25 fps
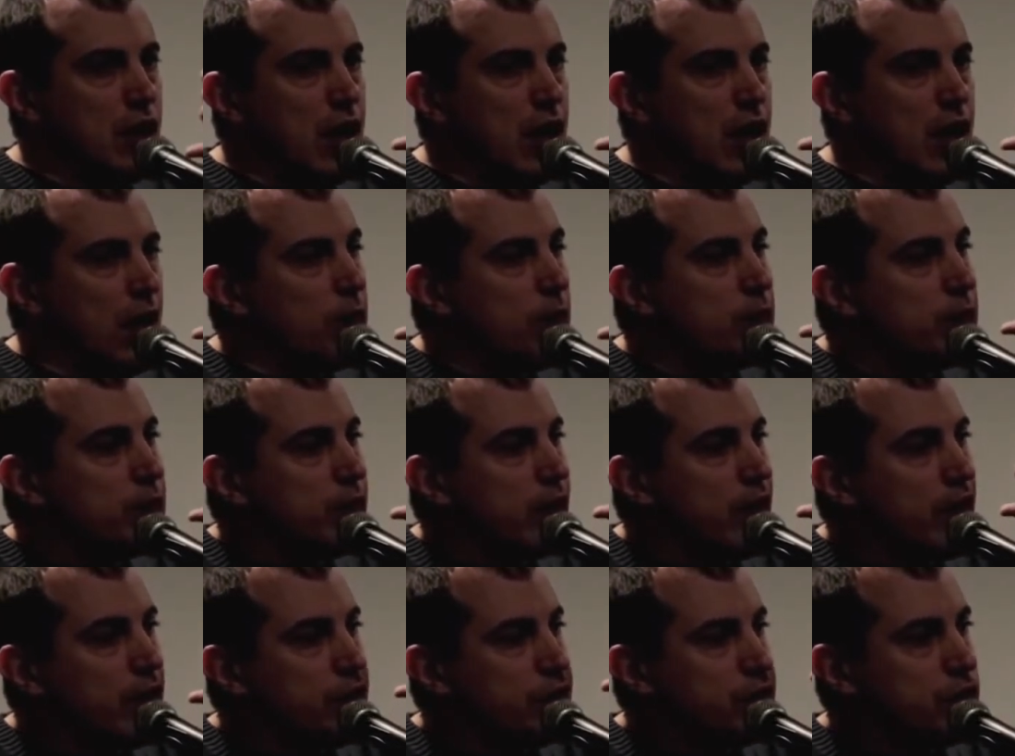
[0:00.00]

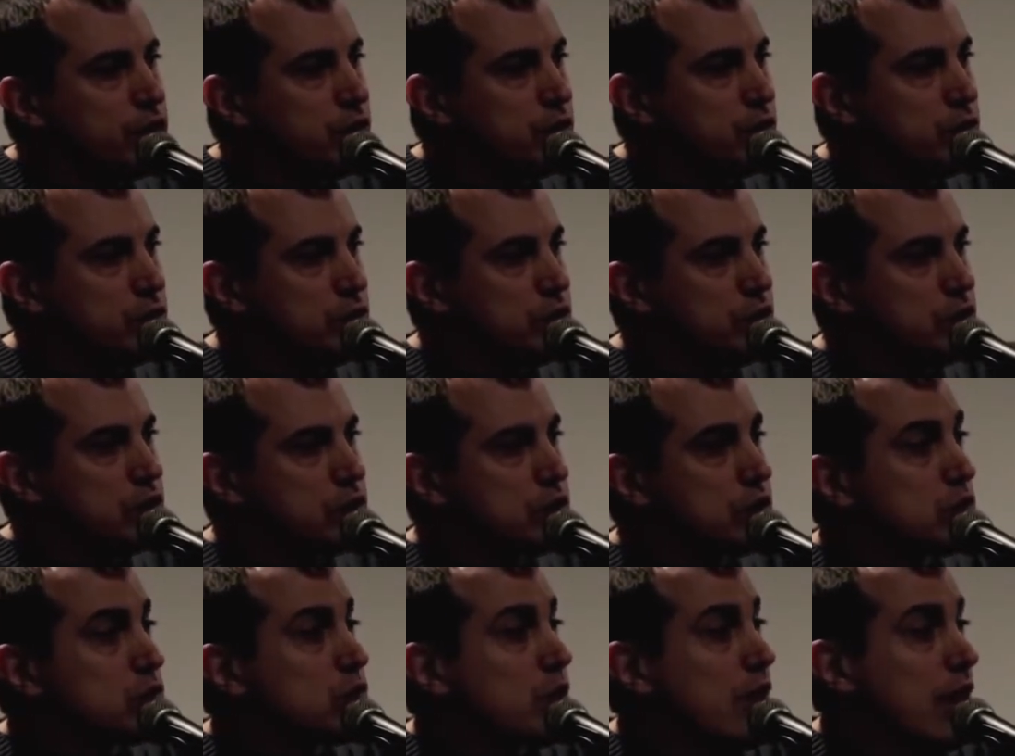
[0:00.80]
If you
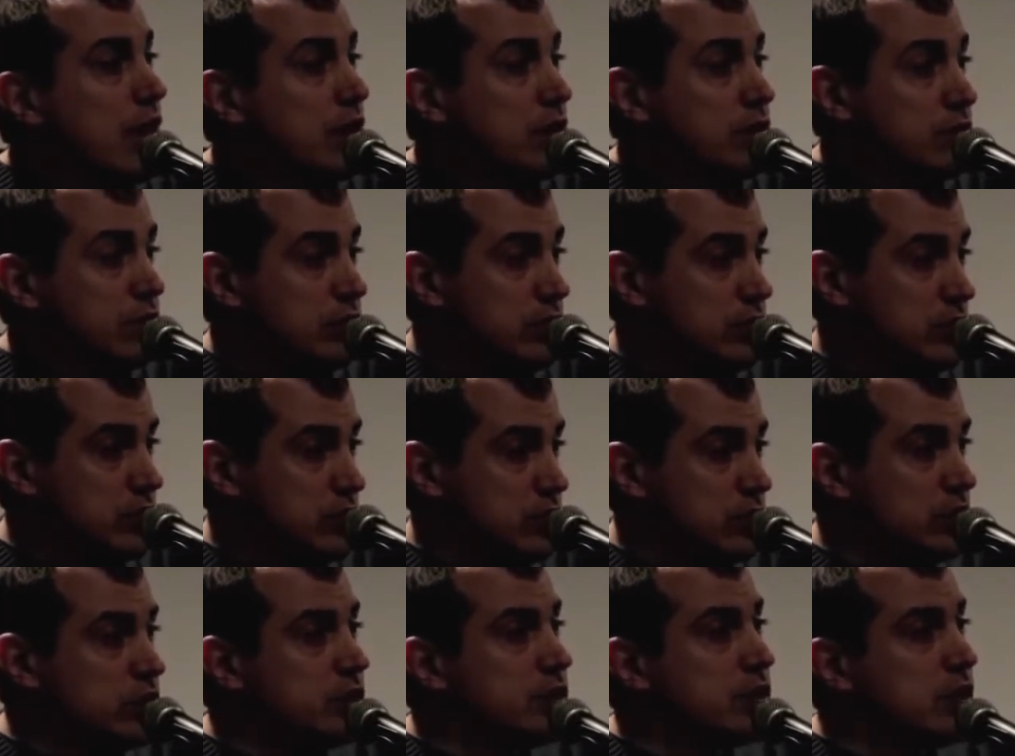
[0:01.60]
use a route
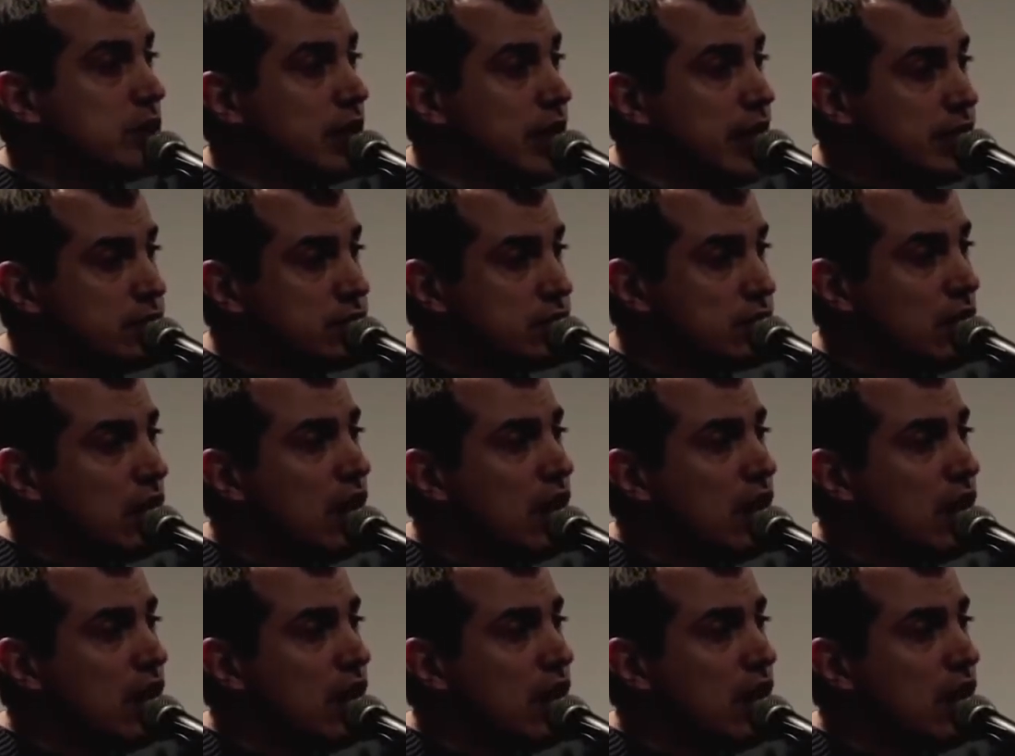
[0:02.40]
that's less